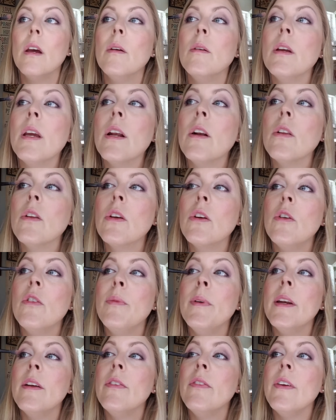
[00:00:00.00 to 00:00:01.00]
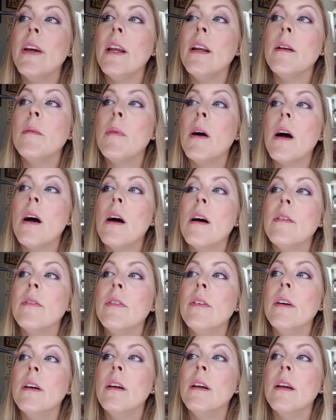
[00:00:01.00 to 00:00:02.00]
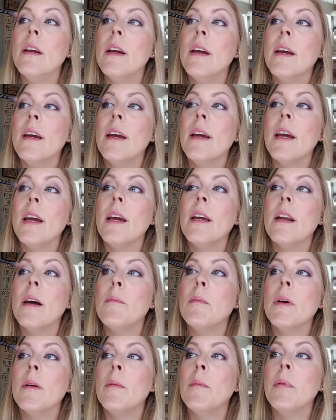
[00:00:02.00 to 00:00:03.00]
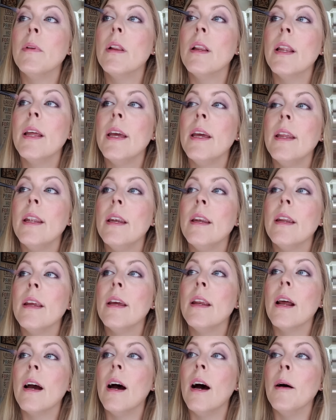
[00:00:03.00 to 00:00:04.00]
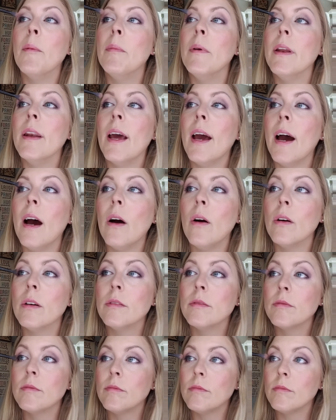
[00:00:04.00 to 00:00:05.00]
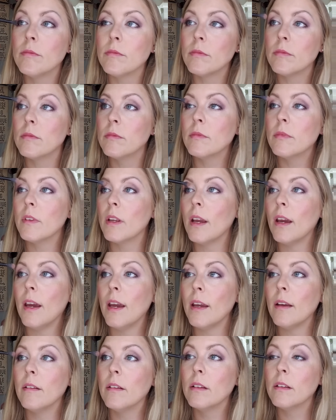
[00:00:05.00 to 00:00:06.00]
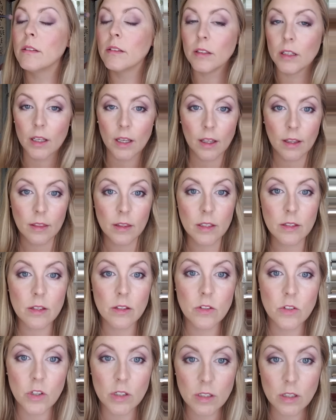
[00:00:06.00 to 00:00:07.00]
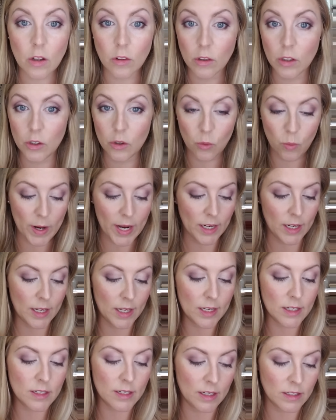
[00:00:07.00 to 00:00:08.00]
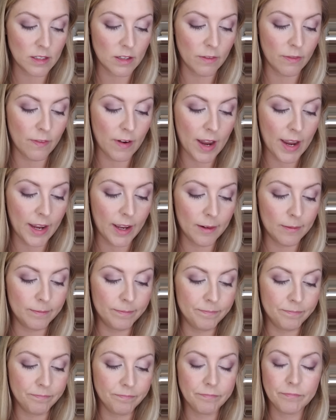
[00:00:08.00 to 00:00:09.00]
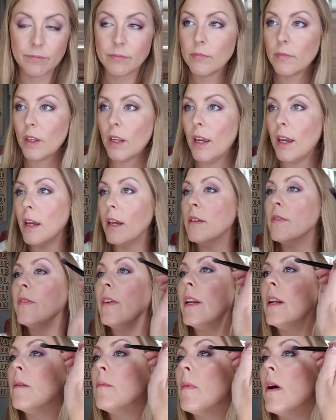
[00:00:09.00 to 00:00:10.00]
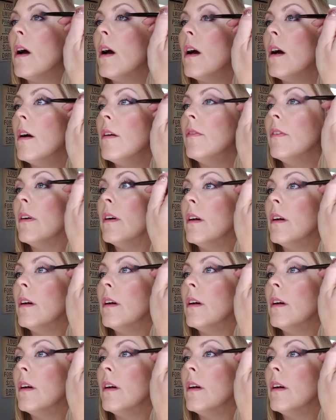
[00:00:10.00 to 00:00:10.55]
get a little bit of faded mauve, and I'm going to blend it up and out. Okay, this is just a little way to intensify it. Okay, faded mauve,